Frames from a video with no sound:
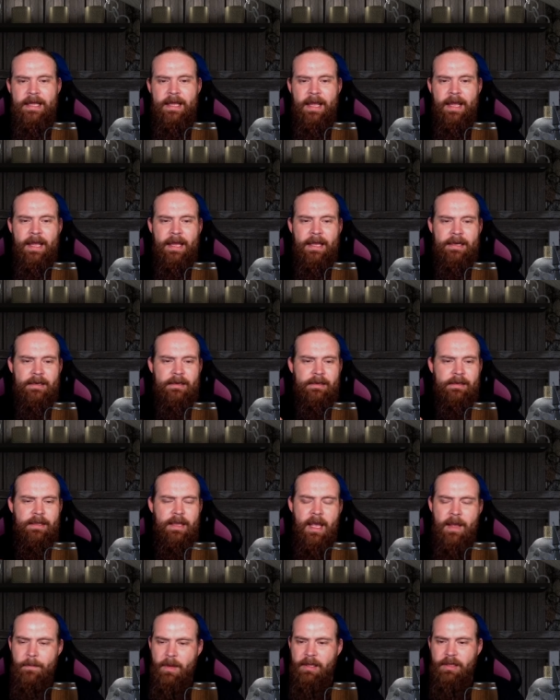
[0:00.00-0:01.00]
And uh,
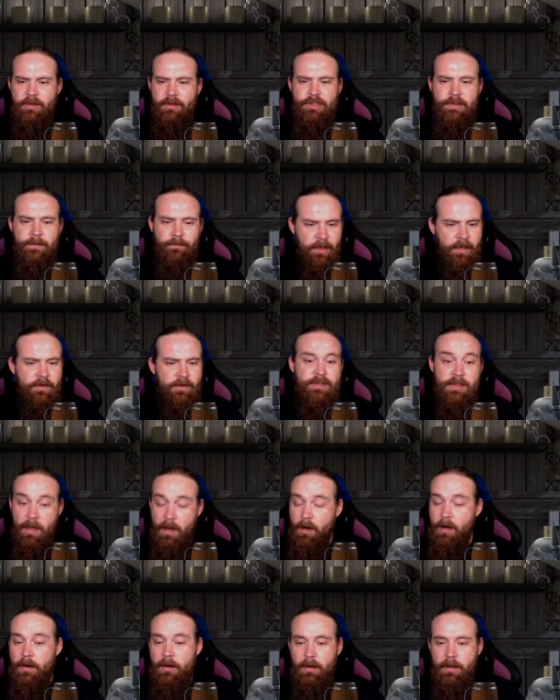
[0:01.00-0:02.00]
yeah, my YouTube videos
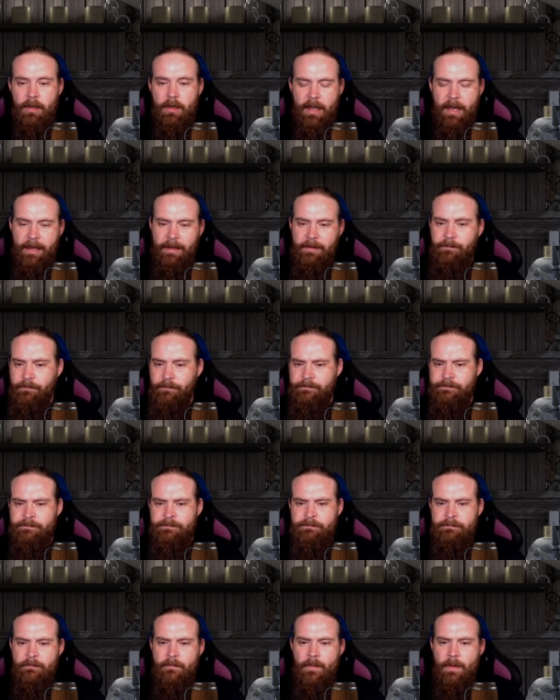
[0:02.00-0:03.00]
are online.
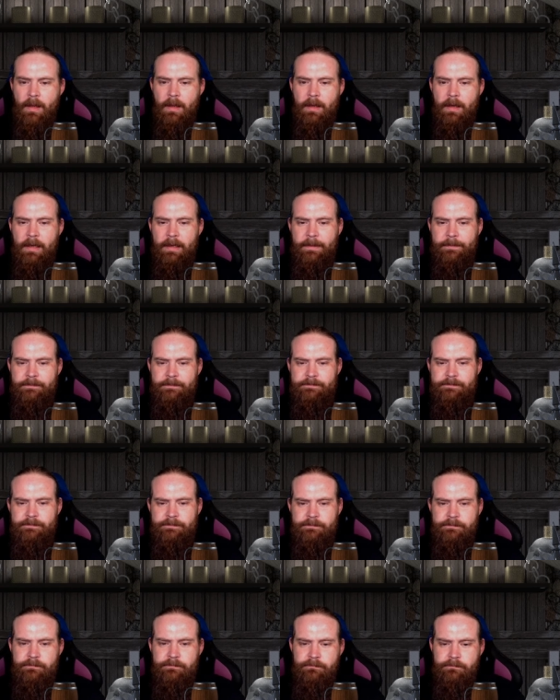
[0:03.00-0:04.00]

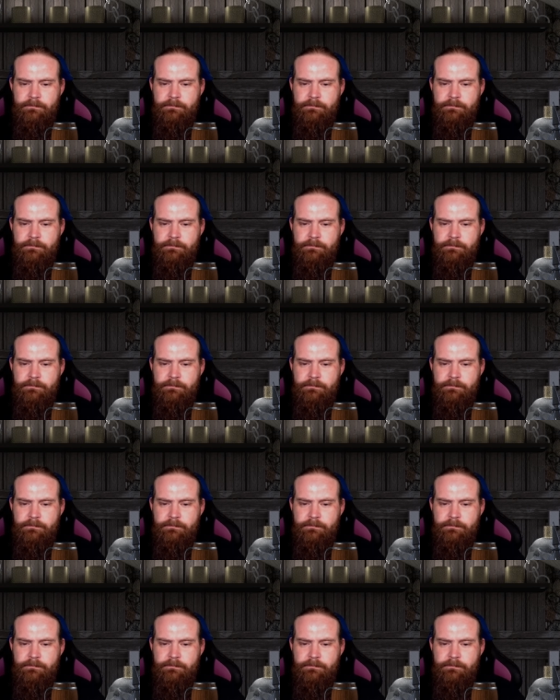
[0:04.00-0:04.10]
Um,